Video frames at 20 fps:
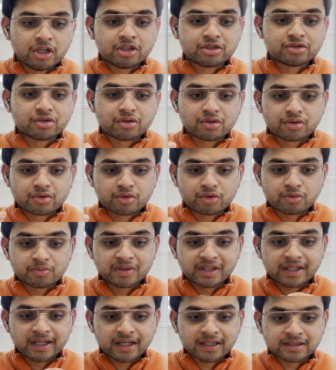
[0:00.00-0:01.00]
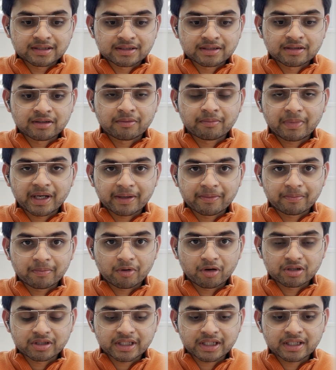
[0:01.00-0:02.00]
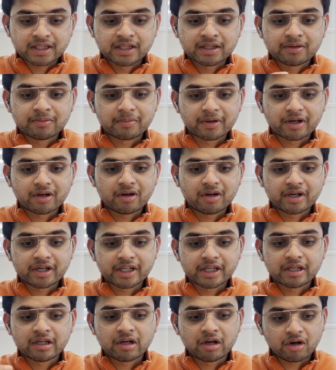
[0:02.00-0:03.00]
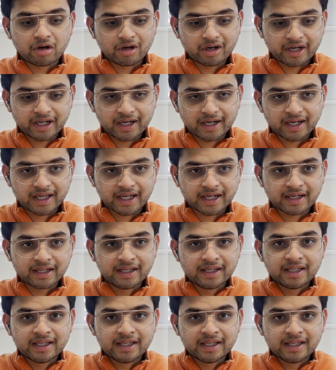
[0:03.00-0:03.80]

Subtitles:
So group the tasks by project, priority, or deadline.